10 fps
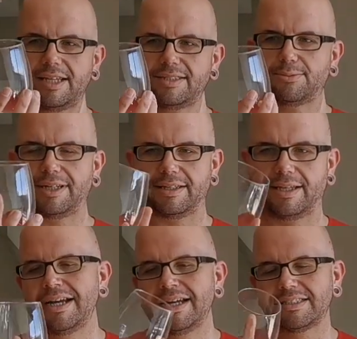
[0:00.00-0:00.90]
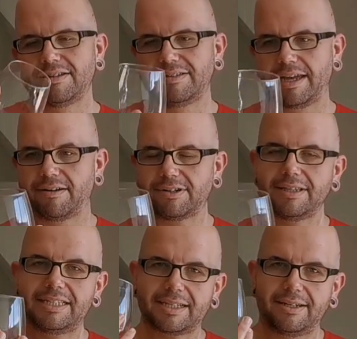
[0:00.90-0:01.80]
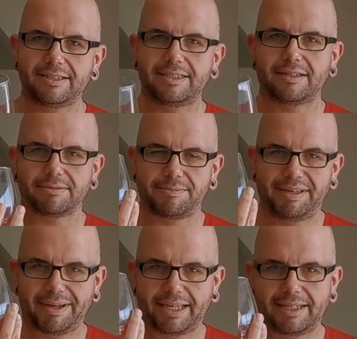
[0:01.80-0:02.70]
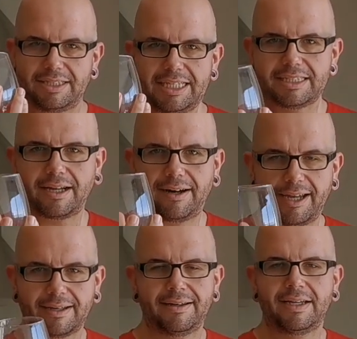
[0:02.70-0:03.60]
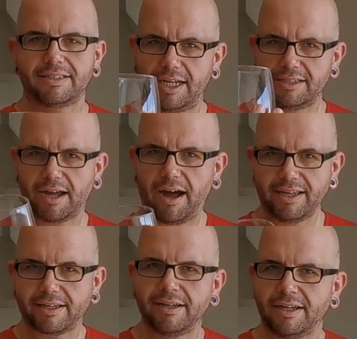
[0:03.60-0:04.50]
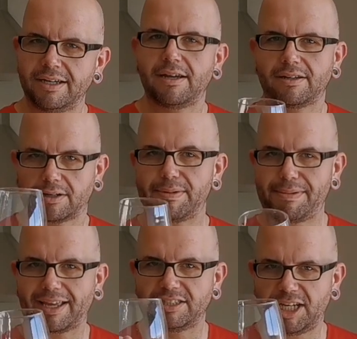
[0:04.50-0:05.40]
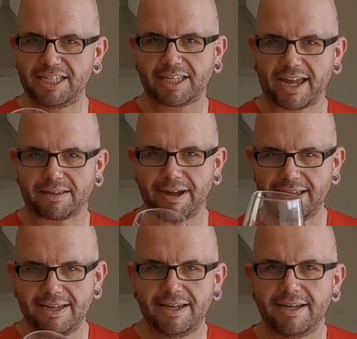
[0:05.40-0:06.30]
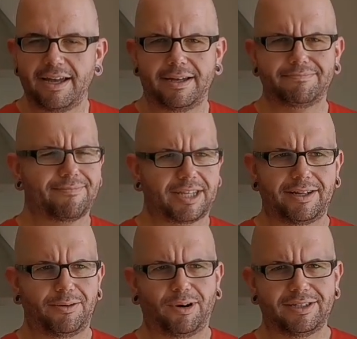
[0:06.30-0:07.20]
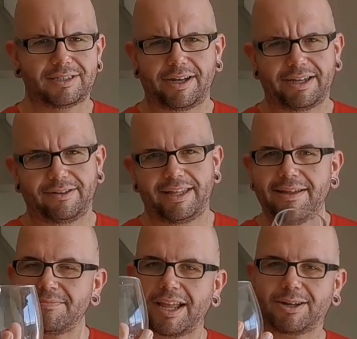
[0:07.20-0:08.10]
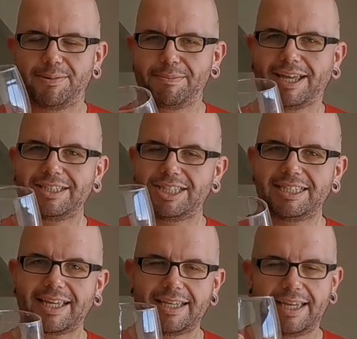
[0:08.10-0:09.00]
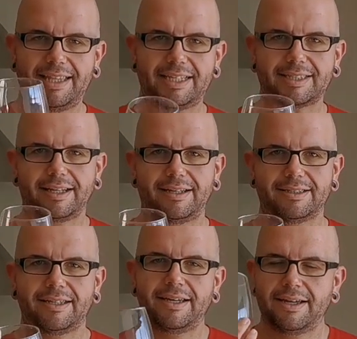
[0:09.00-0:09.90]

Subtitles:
this one. So yeah, I've got these glasses. I'm going to be making cheesecake. Got to be making cheesecake, mate. Don't know what's going on there. I'm going to be making cheesecake in this glass,